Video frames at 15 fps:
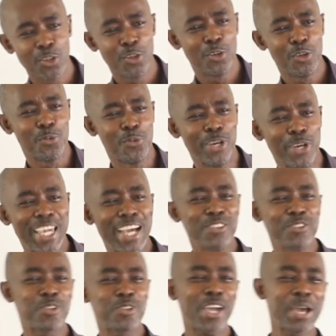we can
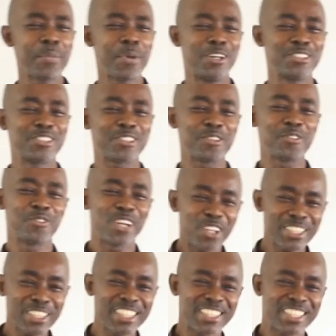talk about
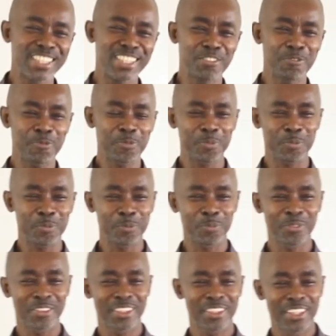velocity,
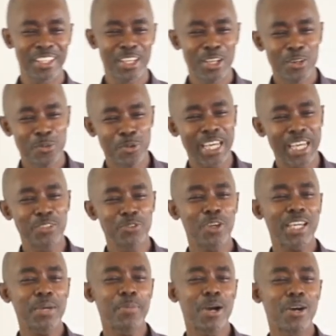we can talk
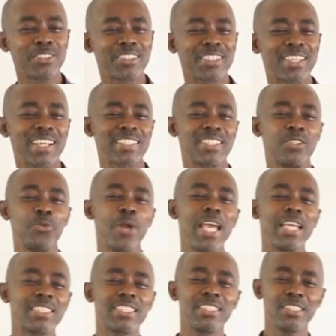about
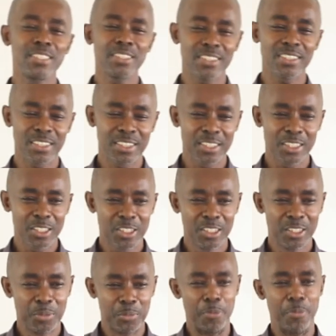acceleration,
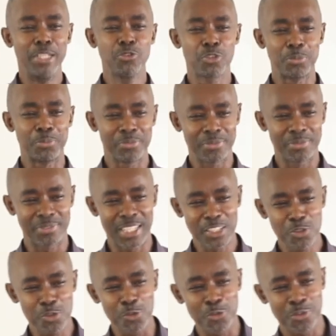momentum, just to
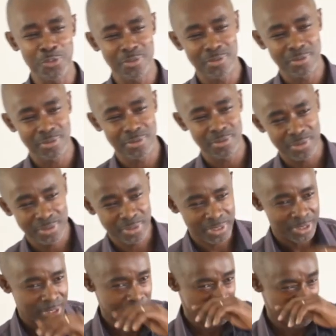
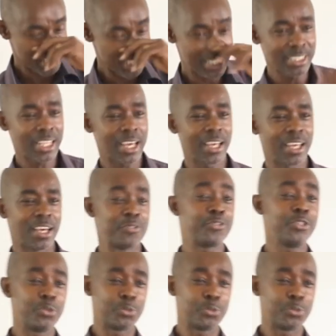mention a few.